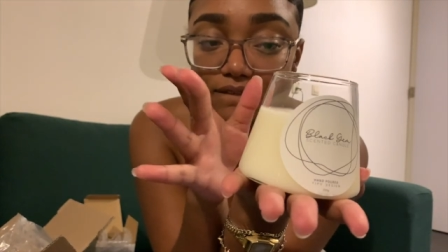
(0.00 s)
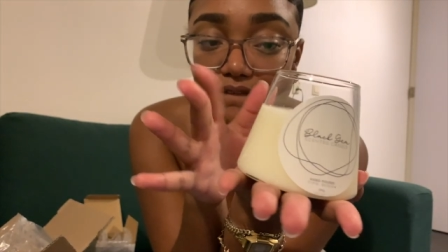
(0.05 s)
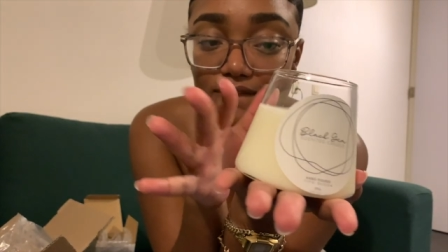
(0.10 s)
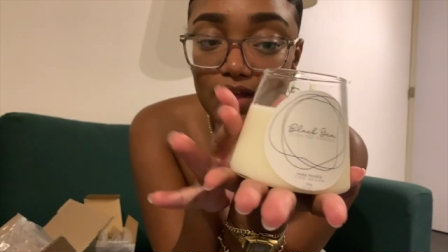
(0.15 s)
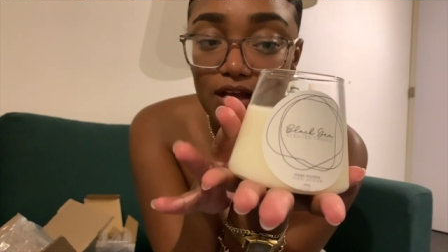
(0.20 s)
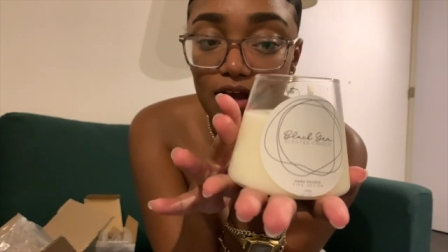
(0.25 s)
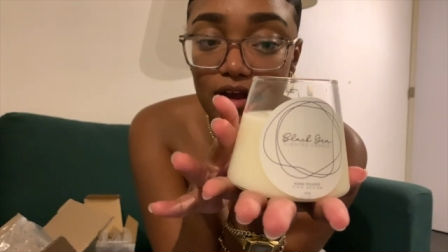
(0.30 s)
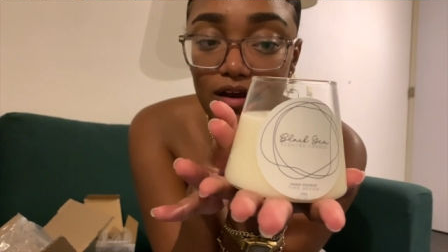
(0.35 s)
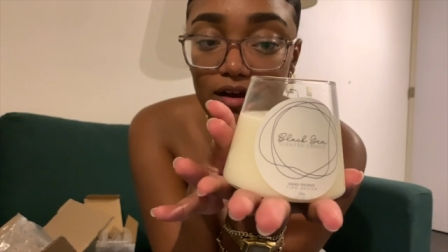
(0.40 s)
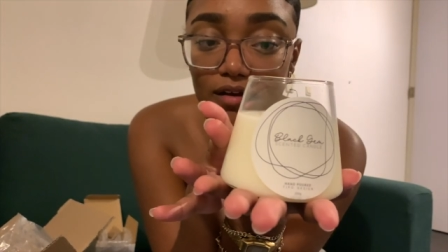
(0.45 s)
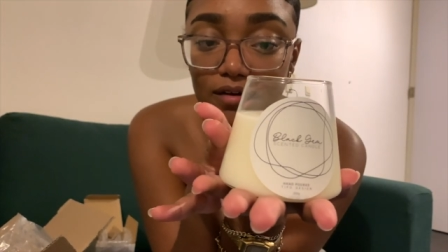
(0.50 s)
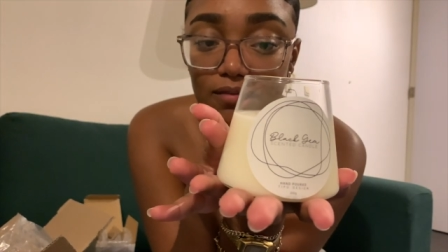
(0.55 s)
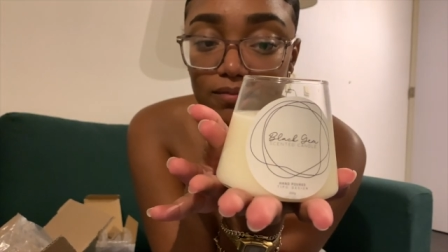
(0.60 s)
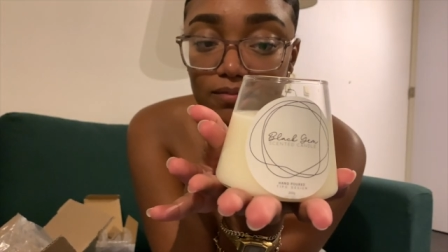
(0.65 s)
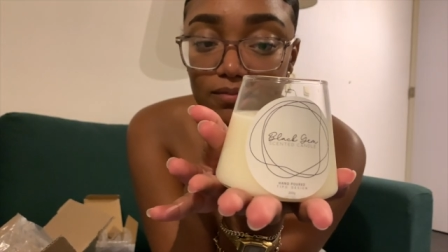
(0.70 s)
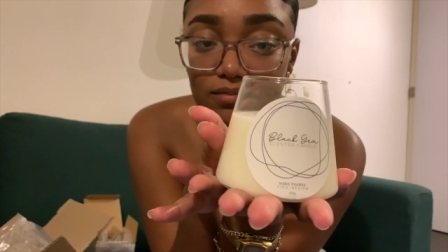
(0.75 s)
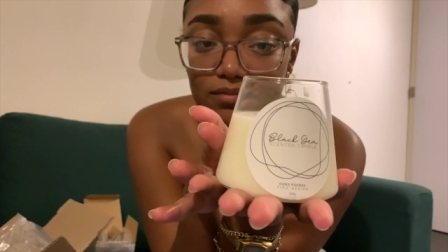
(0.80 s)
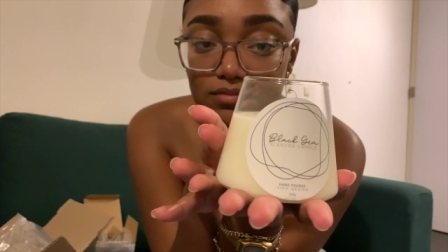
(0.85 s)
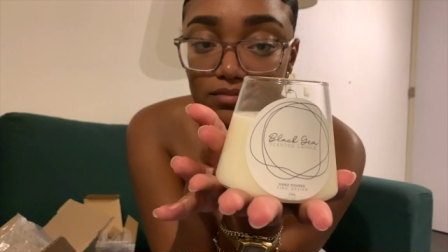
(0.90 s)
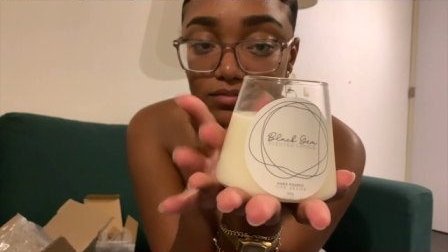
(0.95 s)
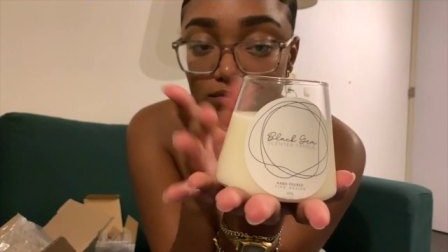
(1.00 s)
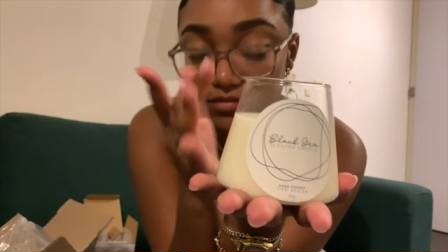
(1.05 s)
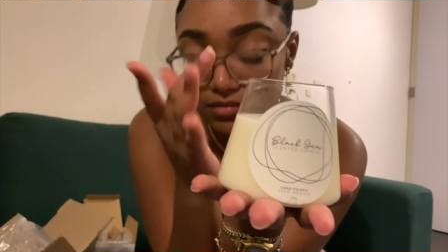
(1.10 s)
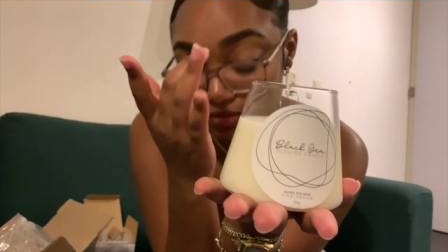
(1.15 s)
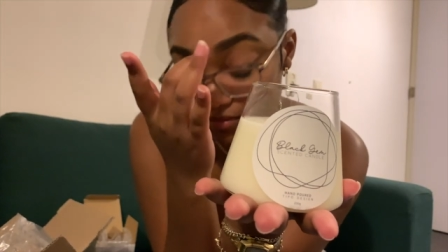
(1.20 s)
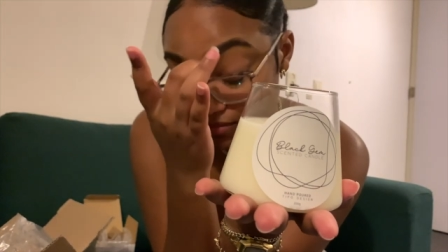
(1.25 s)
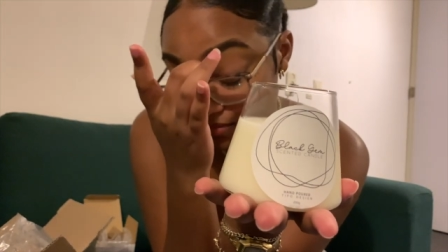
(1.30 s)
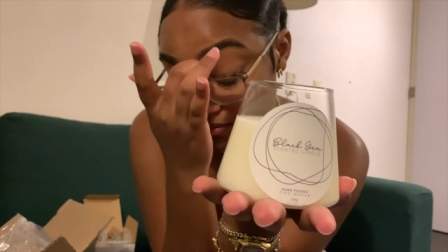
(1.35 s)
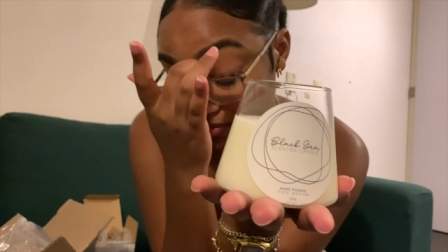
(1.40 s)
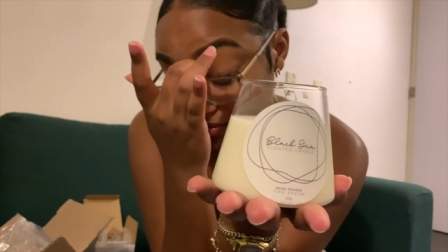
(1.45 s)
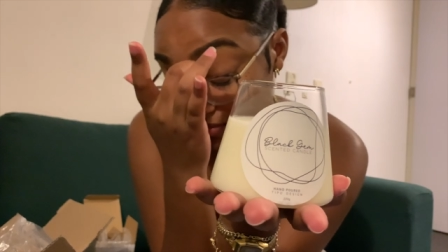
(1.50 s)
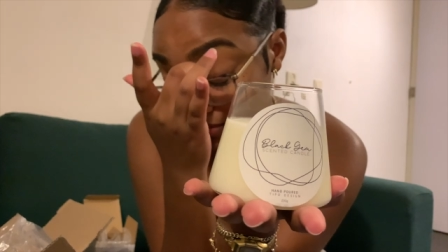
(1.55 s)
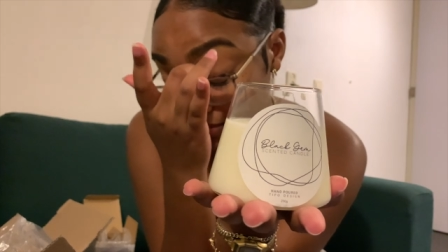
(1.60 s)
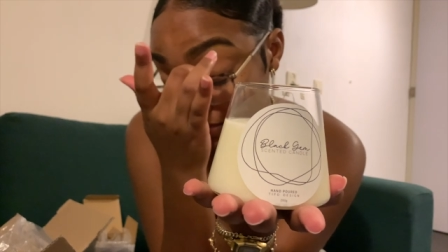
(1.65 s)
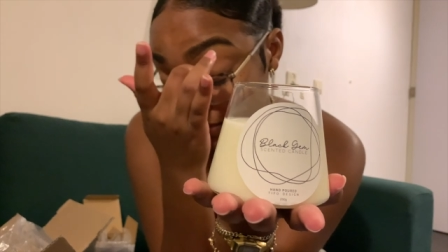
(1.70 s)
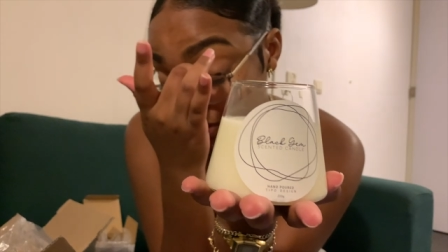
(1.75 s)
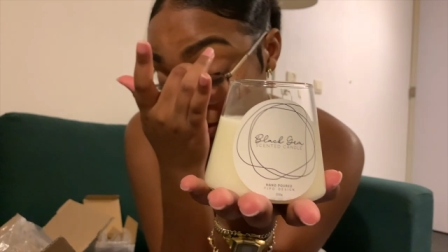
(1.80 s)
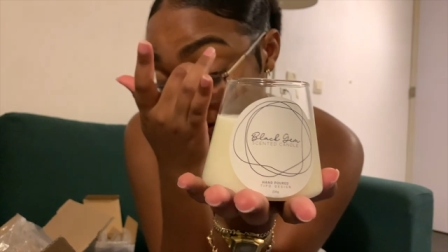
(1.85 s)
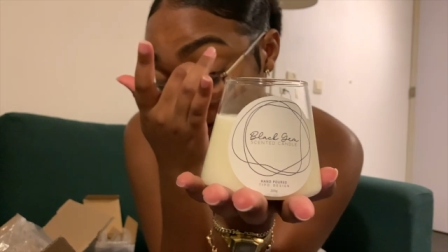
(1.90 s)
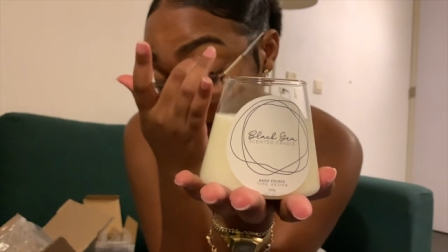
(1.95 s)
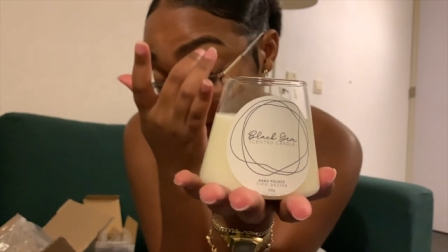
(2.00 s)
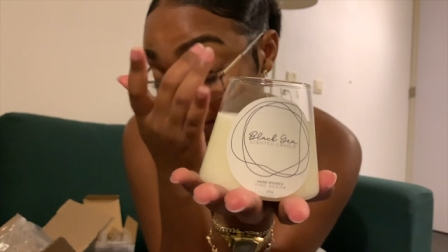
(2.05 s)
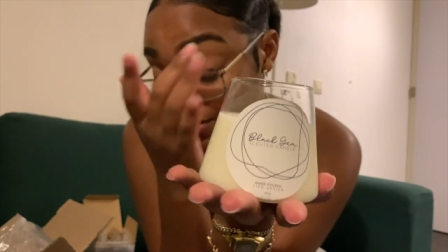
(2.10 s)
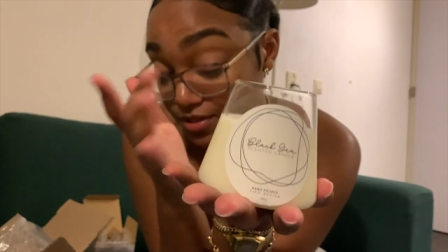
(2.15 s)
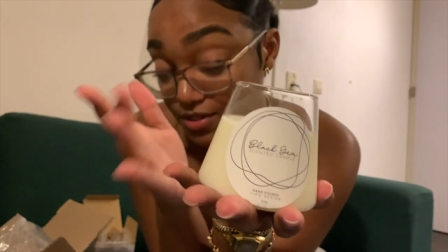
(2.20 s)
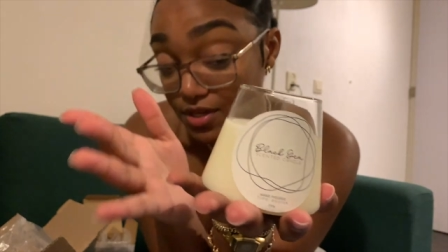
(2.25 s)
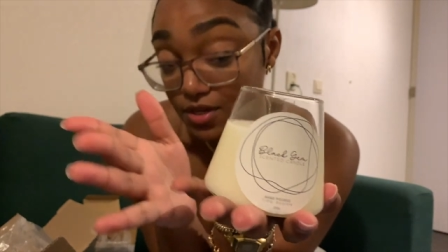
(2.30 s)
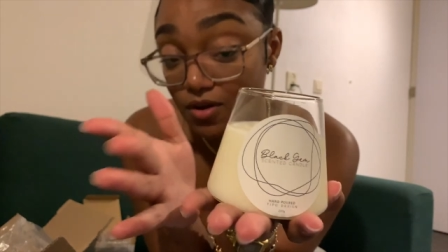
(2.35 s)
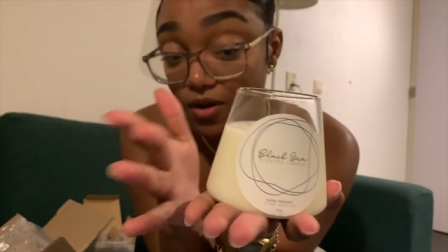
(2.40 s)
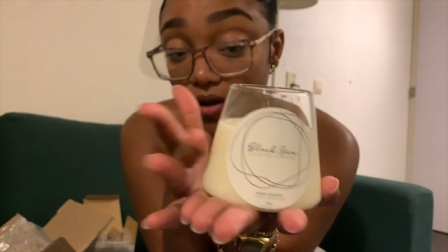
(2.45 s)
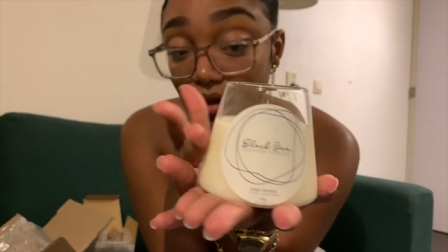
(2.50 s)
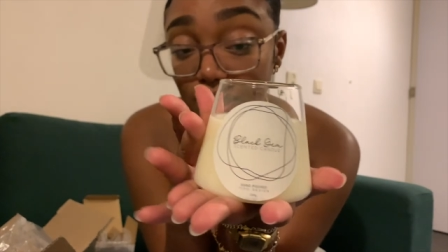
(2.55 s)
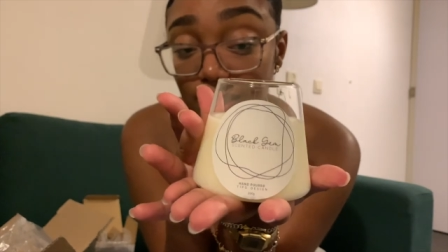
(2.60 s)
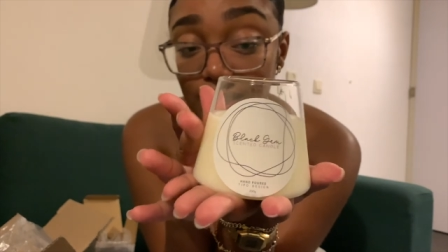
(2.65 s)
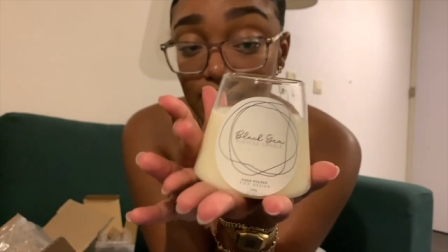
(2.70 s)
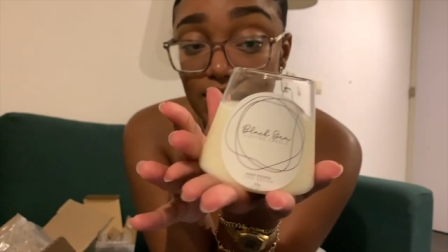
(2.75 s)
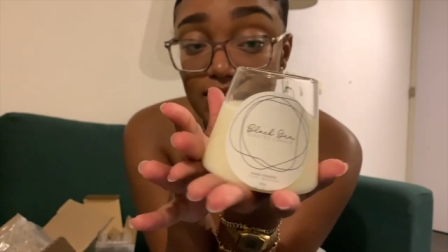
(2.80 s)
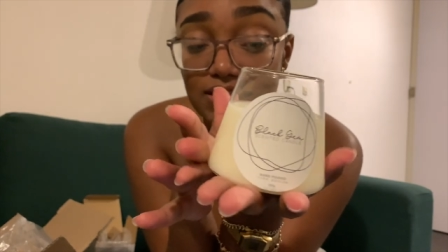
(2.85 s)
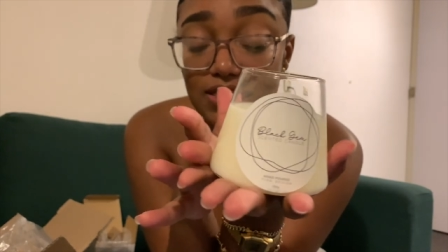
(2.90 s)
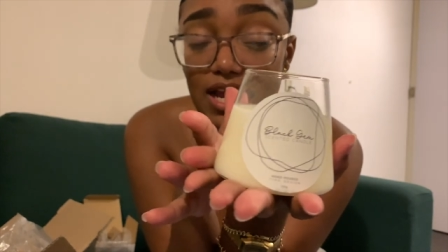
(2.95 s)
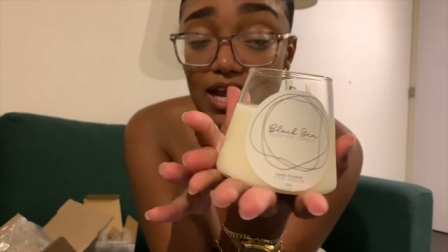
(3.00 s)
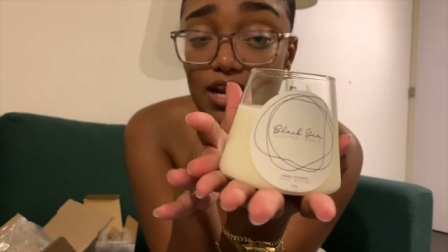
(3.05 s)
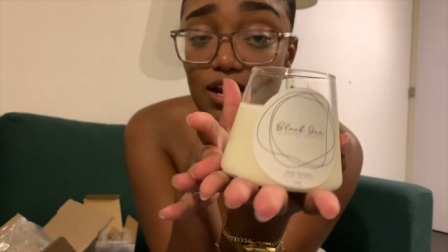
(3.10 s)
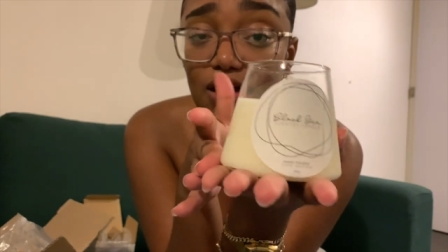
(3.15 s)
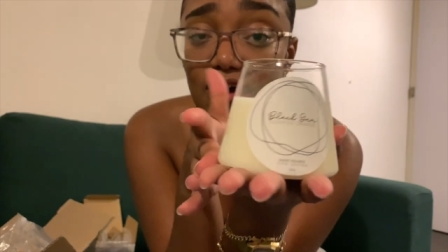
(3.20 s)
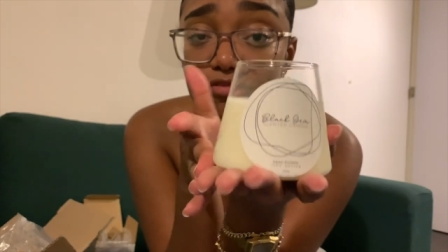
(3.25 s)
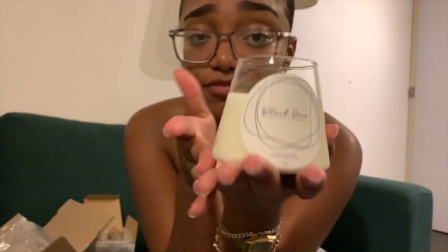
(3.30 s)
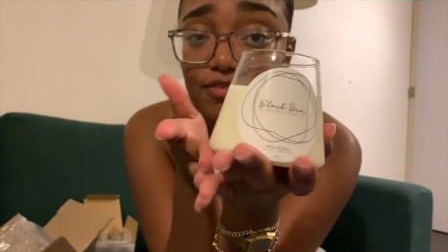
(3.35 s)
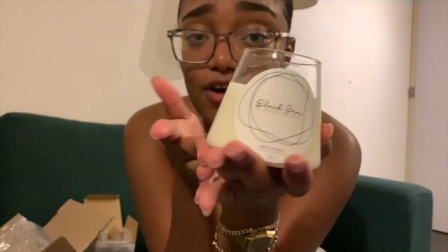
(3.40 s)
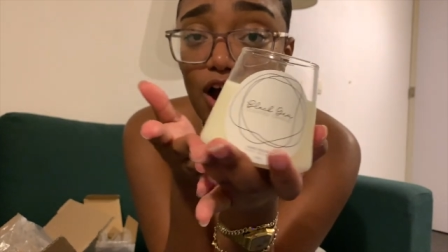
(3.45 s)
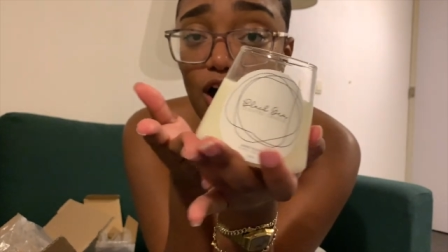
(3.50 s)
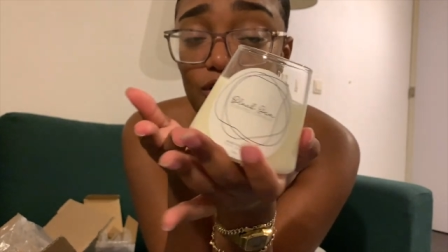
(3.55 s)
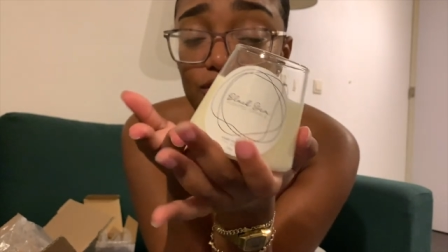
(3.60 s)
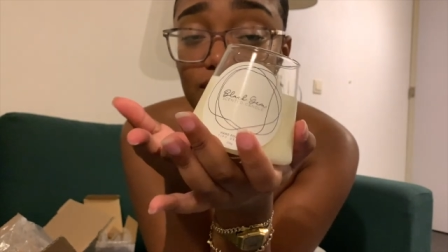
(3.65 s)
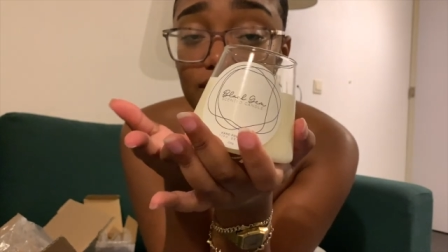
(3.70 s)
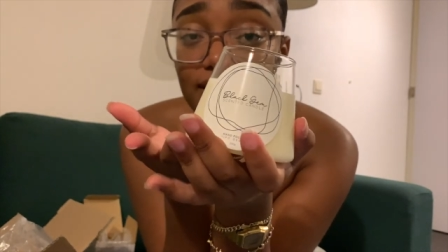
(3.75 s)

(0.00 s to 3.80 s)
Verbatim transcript: um how do you call this i love how the